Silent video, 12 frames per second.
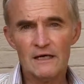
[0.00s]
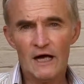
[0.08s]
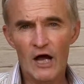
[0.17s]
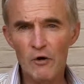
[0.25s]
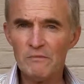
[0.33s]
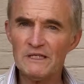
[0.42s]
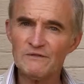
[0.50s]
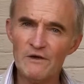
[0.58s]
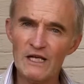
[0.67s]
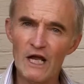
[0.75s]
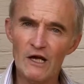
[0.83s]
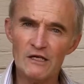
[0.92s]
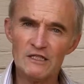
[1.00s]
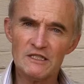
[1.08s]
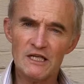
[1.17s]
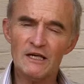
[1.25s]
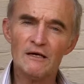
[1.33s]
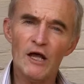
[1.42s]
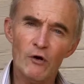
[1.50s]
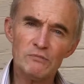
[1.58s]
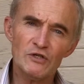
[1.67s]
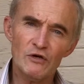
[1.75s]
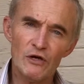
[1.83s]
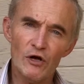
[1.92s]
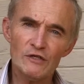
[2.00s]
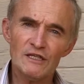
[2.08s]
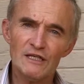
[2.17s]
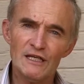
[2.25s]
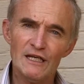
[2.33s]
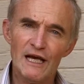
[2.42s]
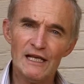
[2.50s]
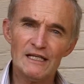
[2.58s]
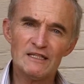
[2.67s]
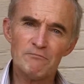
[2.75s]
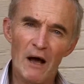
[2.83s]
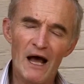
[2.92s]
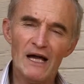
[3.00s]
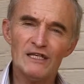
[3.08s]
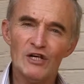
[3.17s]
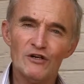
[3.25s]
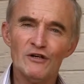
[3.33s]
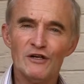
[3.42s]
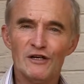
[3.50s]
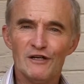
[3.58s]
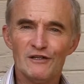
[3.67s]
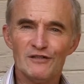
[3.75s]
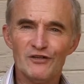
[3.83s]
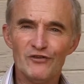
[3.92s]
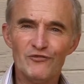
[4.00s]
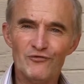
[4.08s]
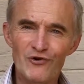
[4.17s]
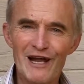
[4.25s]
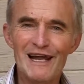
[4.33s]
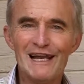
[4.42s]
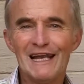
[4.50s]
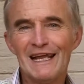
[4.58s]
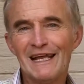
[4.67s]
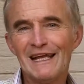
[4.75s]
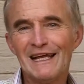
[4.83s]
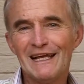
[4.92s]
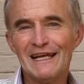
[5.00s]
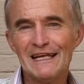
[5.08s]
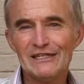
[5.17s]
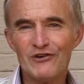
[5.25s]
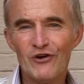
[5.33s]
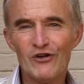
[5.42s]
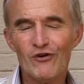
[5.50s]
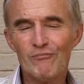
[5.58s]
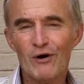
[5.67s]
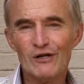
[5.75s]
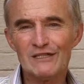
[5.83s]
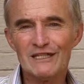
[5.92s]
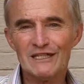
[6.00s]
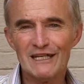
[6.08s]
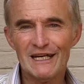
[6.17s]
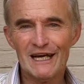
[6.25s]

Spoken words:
I hope this video has helped you a lot and inspired you to really enjoy your pots.